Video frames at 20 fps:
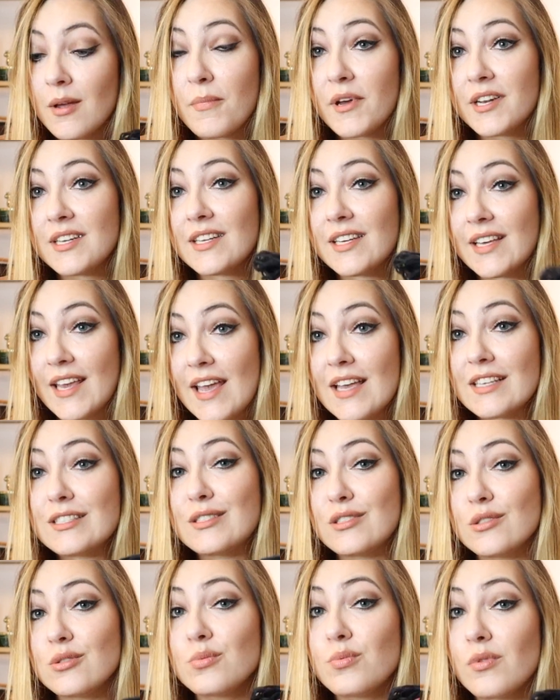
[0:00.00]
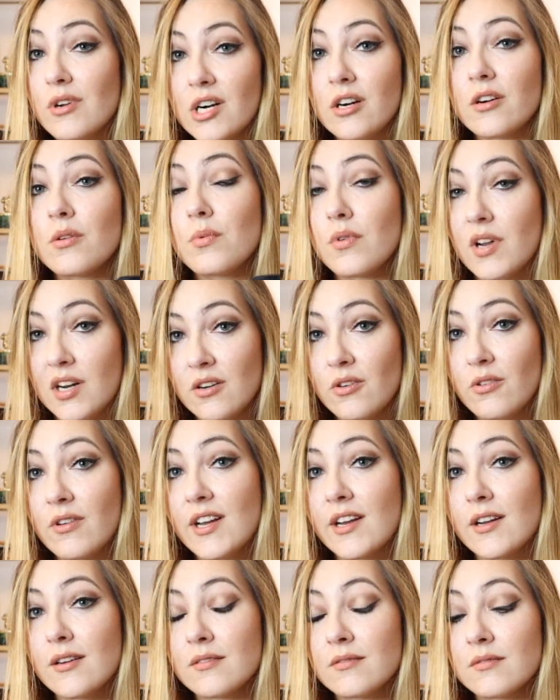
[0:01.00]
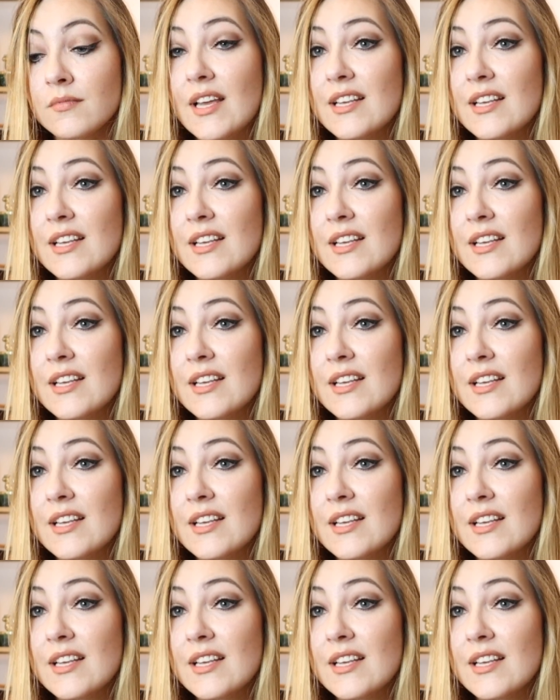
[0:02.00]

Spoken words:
But in case you were wondering,